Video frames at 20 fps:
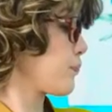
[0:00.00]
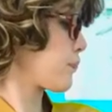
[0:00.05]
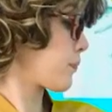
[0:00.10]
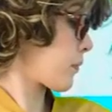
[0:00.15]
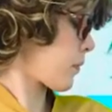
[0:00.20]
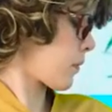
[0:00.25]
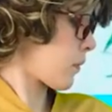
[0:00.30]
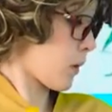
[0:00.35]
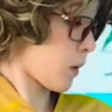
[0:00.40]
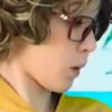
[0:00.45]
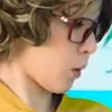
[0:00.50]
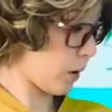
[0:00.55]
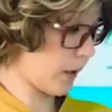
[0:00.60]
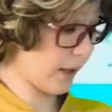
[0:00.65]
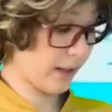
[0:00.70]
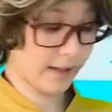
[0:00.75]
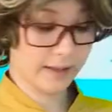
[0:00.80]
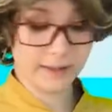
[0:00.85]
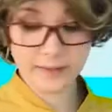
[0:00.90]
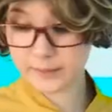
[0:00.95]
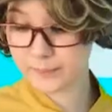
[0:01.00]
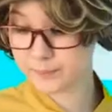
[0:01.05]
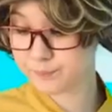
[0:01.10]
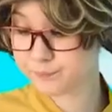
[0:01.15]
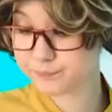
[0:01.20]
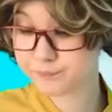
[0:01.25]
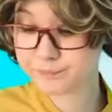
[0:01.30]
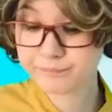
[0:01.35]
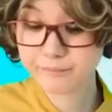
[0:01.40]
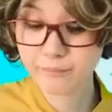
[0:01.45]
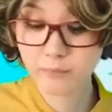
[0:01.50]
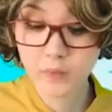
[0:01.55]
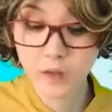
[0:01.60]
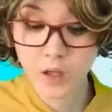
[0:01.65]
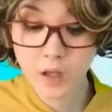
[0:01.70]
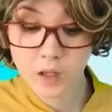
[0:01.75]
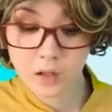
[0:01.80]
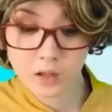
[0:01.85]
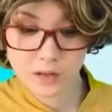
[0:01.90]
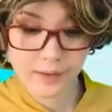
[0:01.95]
Drink up, little guys.
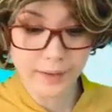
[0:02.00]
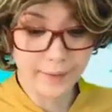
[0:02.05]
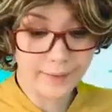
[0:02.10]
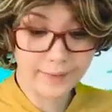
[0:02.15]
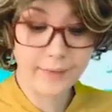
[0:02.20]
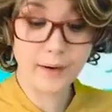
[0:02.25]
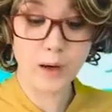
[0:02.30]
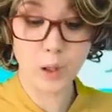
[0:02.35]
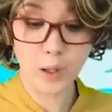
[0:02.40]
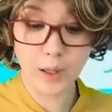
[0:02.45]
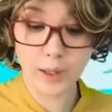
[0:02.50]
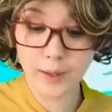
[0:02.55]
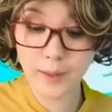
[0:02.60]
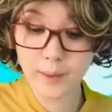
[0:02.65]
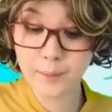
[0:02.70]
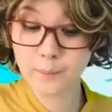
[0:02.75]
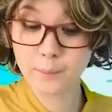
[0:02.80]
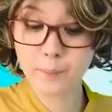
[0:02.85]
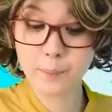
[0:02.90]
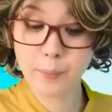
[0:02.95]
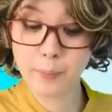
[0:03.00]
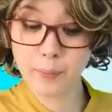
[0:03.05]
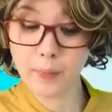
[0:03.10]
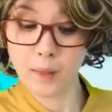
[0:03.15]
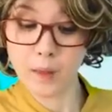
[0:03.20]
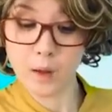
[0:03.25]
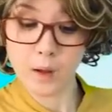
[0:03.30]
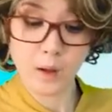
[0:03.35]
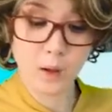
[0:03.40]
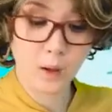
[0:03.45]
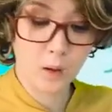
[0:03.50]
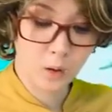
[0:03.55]
Oh, you look thirsty.